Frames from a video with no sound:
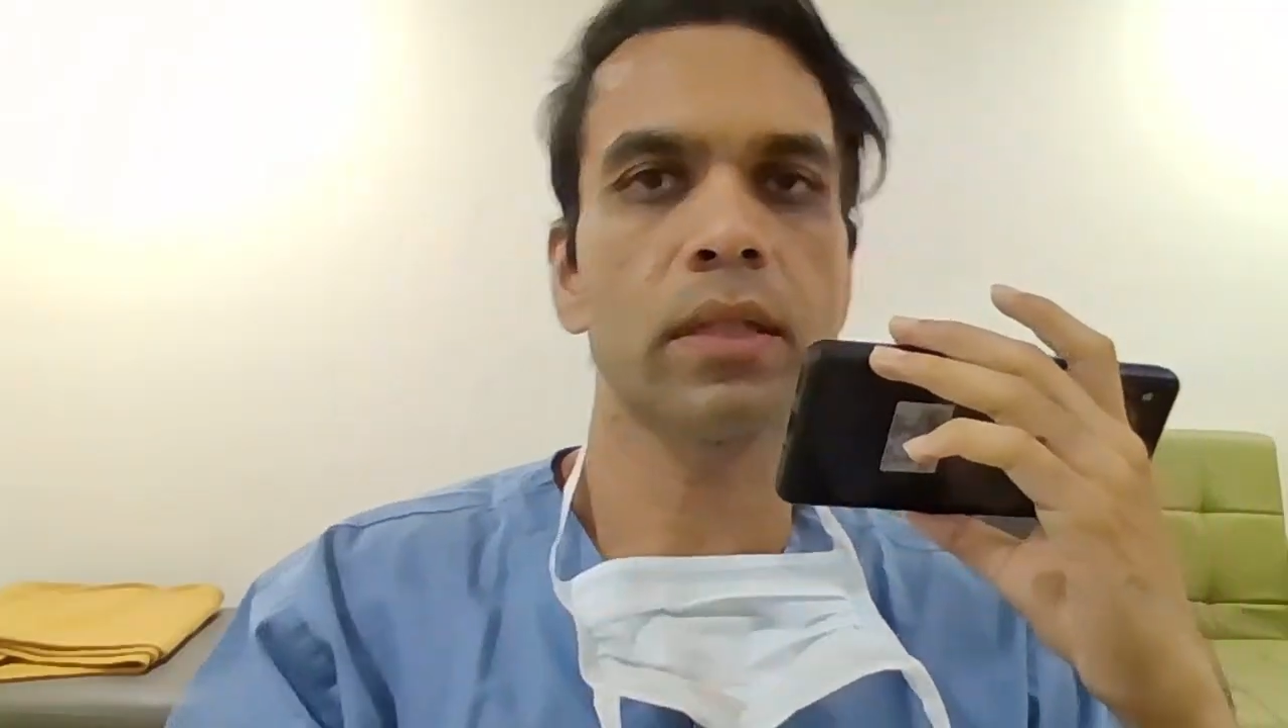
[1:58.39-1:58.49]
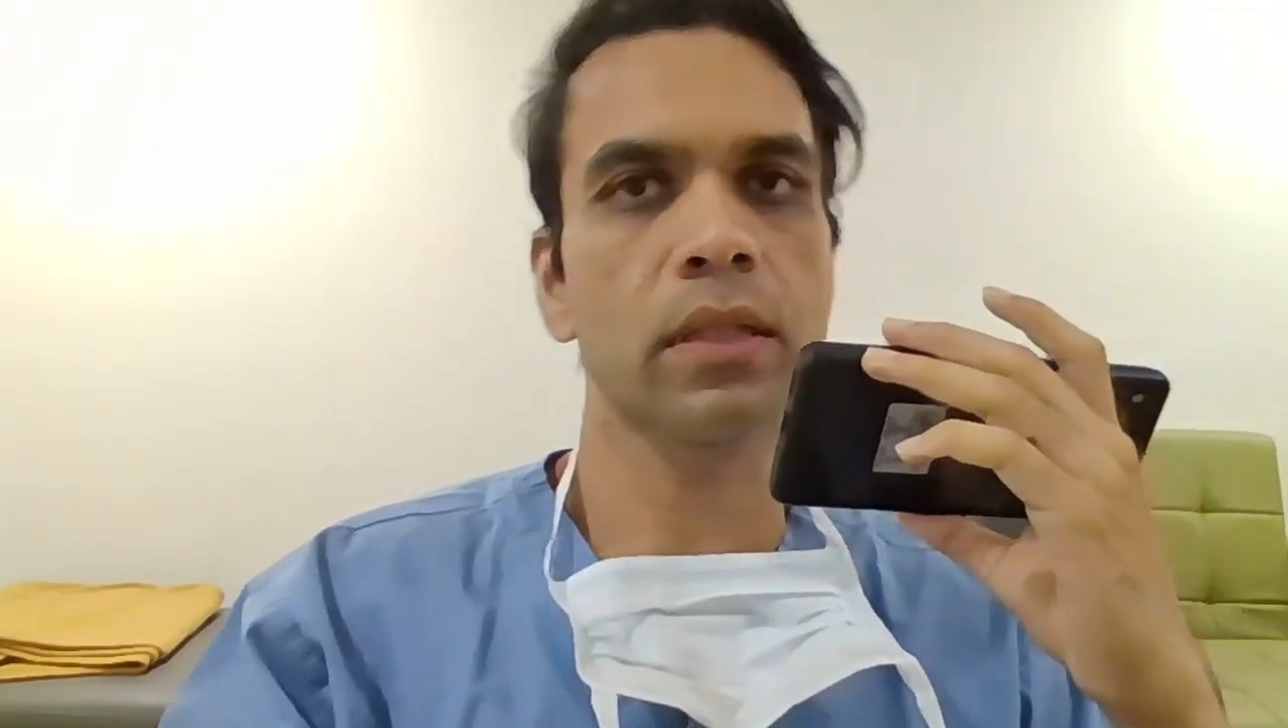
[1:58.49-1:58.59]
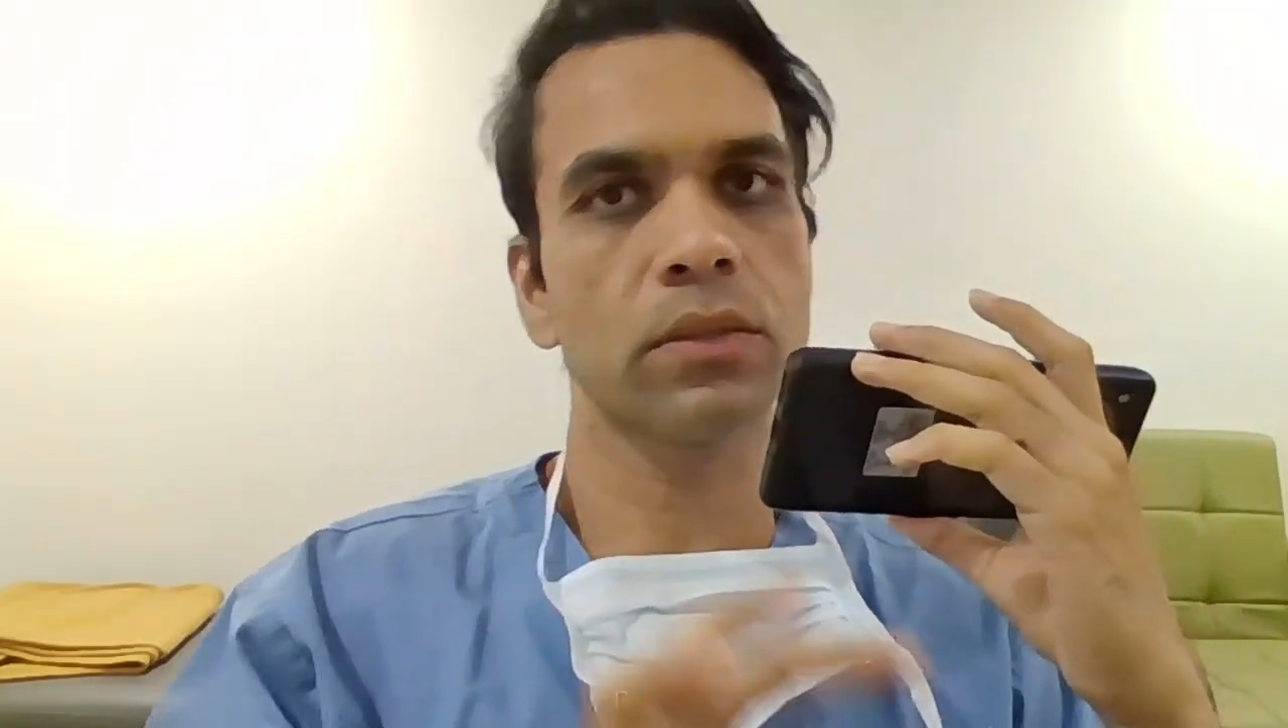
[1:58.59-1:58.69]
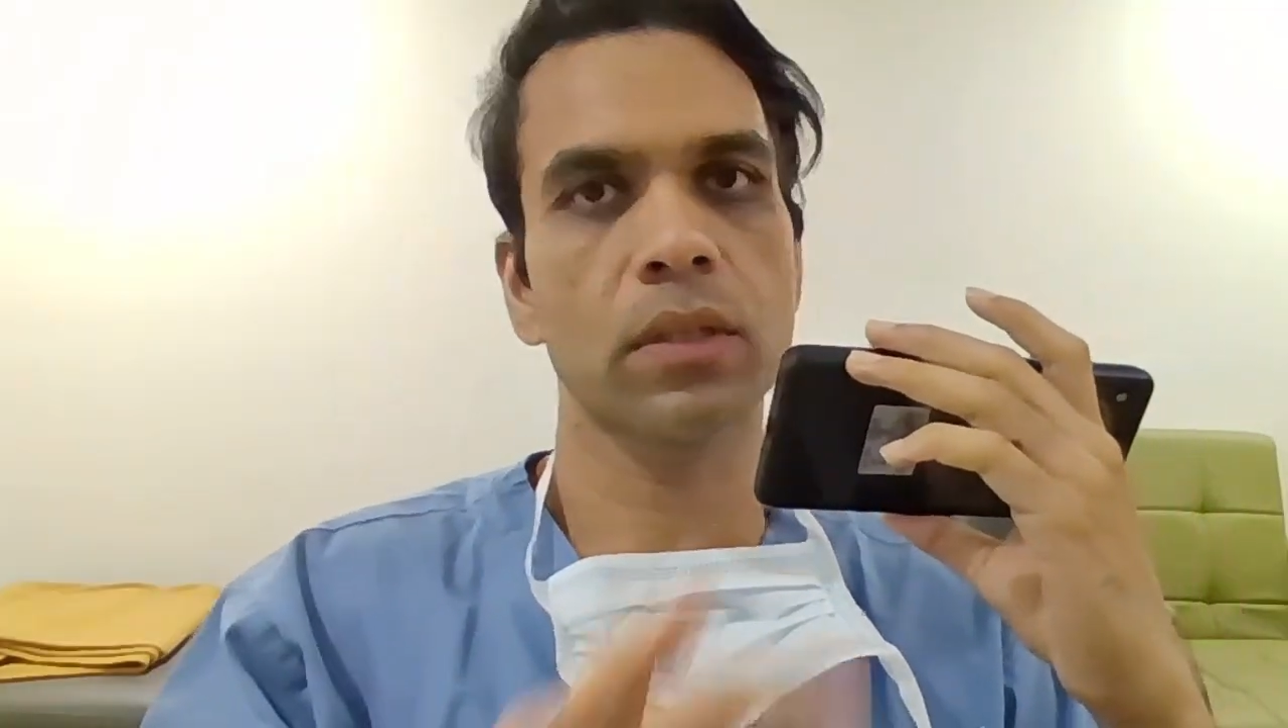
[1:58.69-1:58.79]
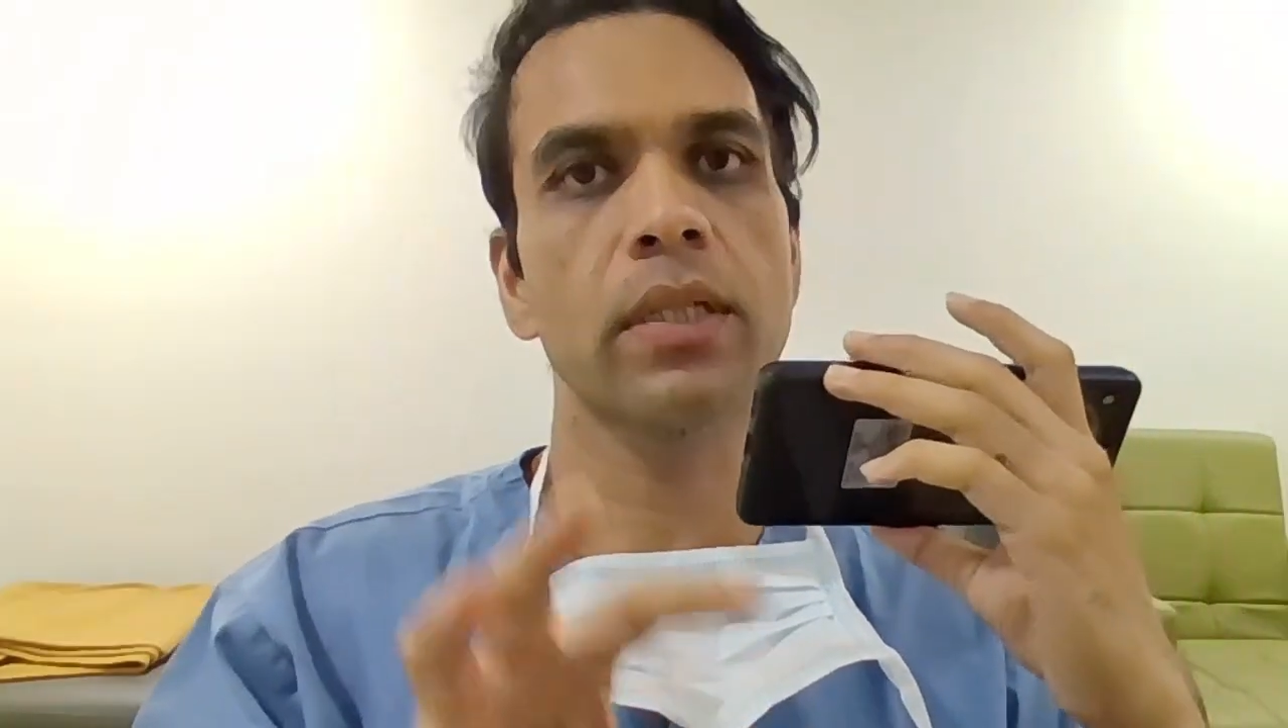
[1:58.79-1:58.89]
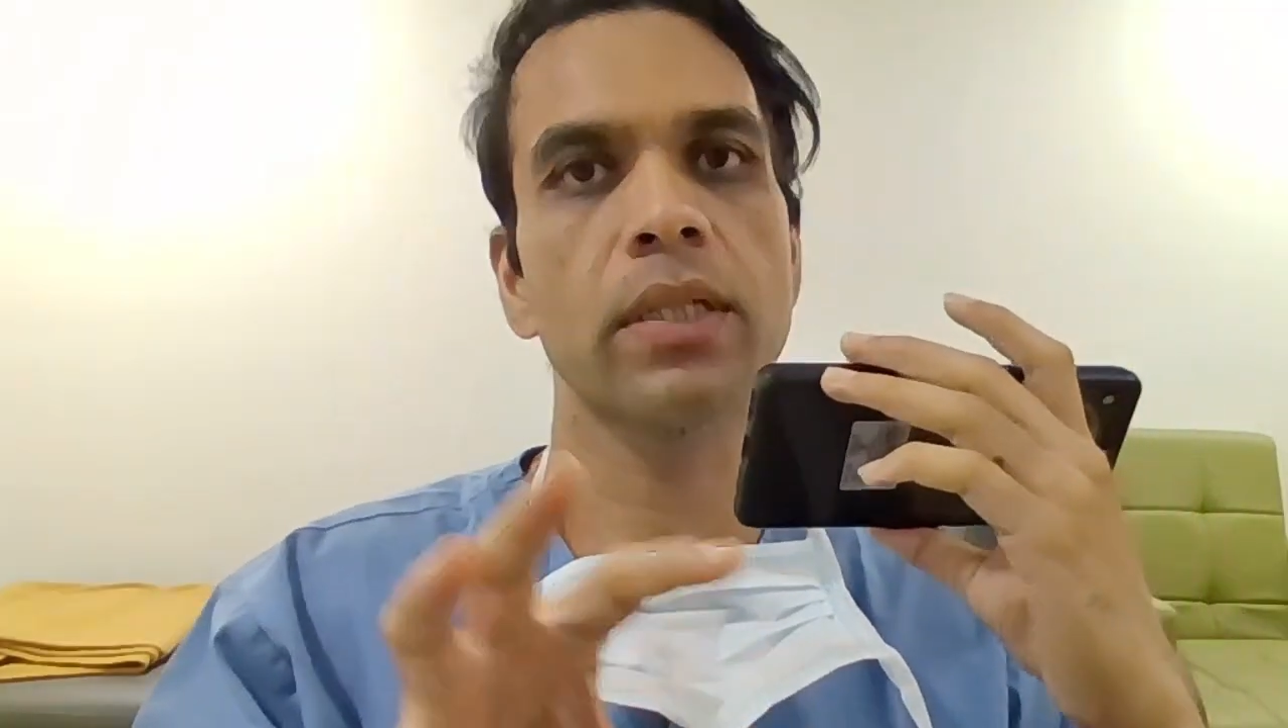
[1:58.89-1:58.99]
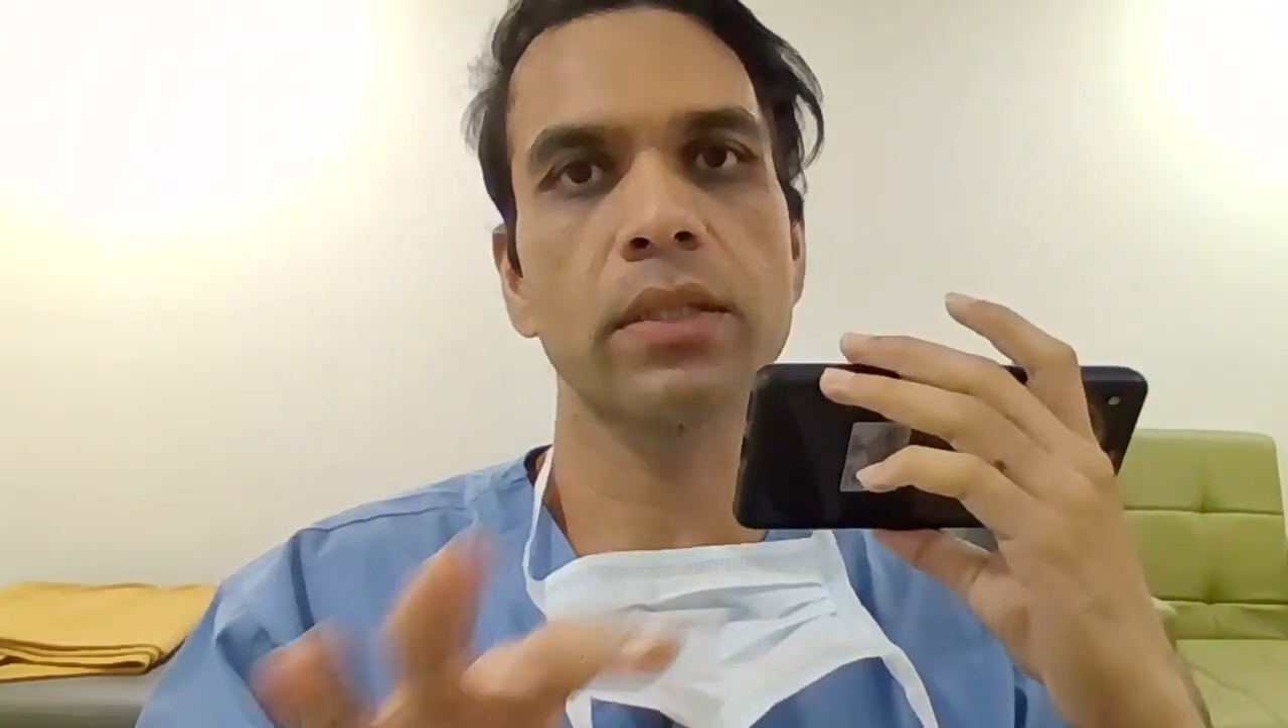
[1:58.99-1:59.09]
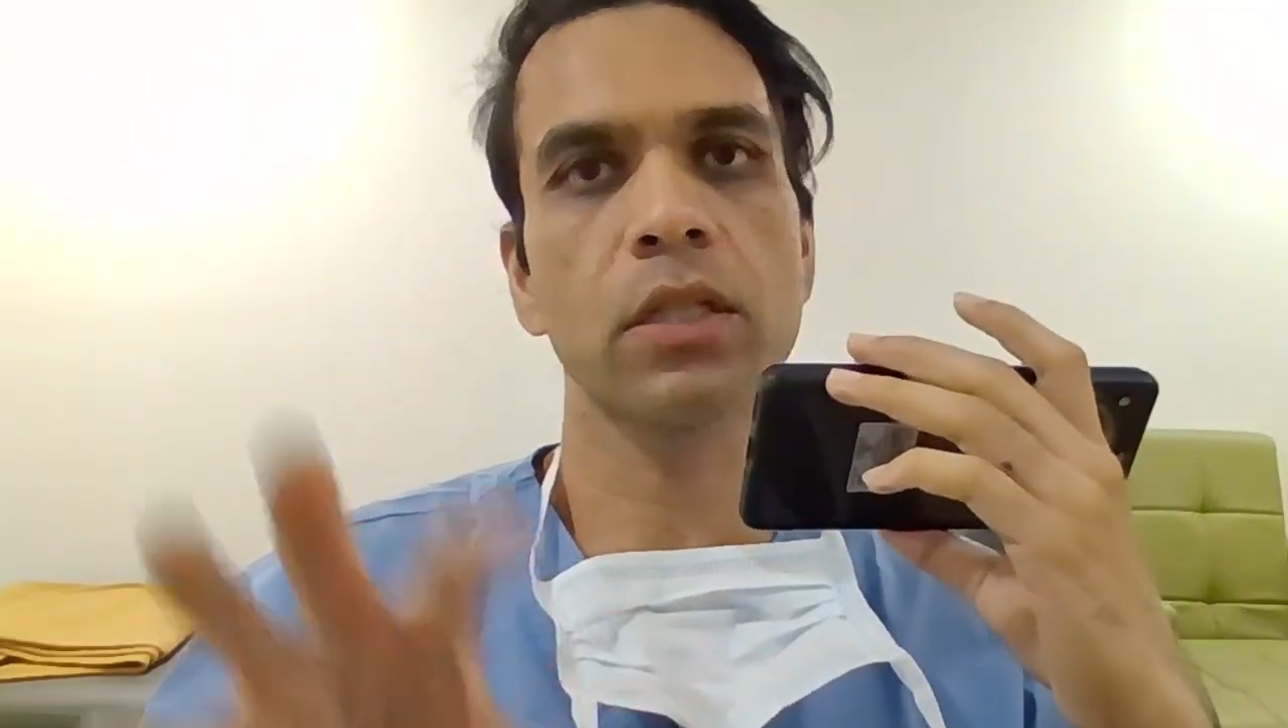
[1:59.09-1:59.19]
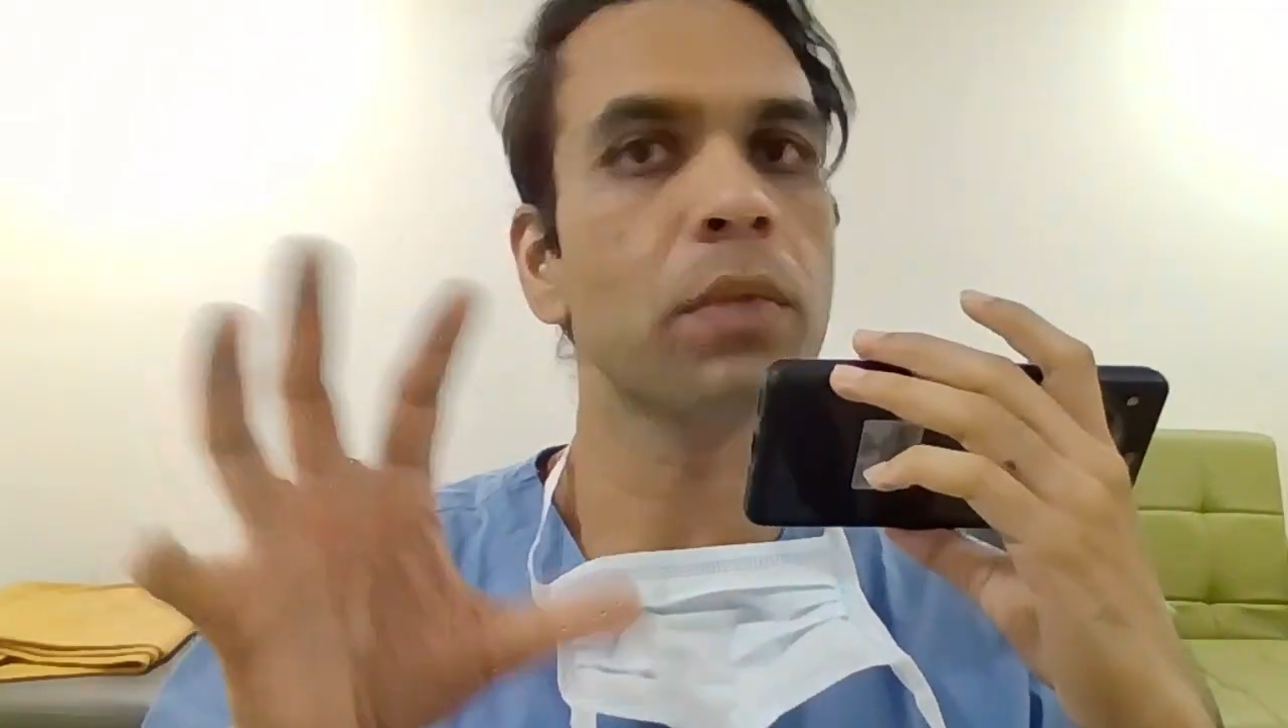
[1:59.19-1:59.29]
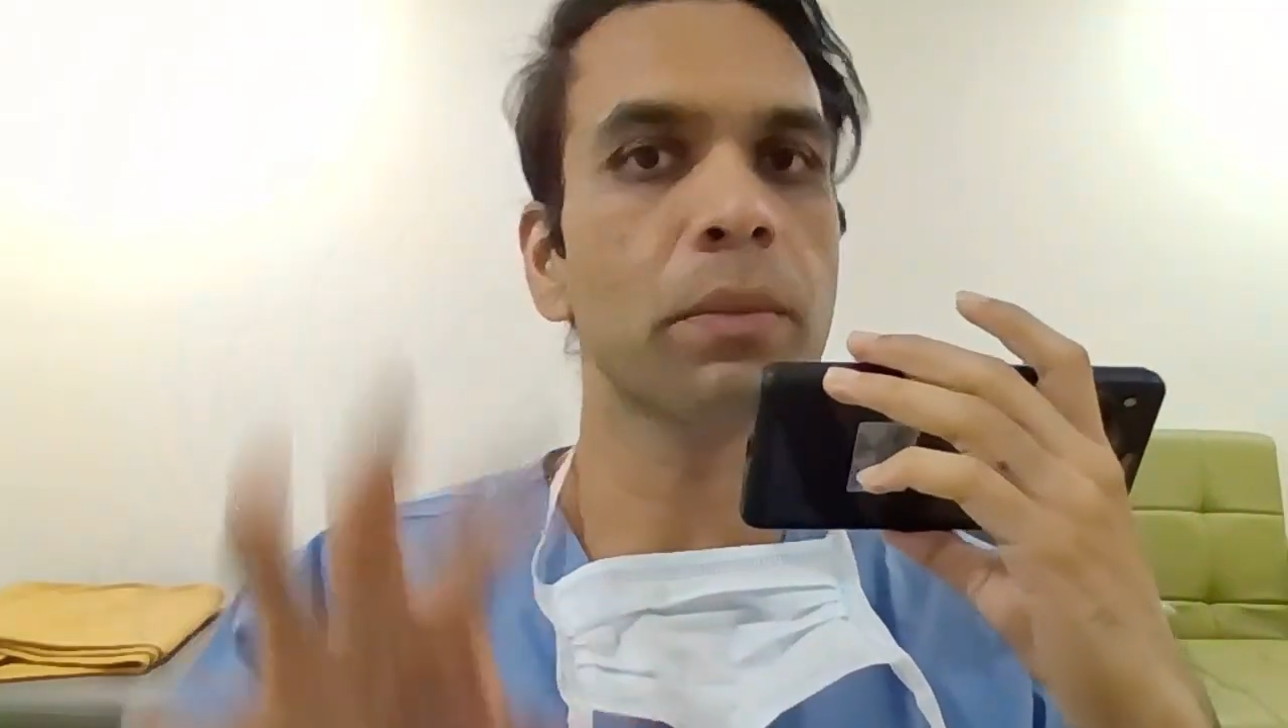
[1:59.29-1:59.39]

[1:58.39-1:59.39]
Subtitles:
the consolidation of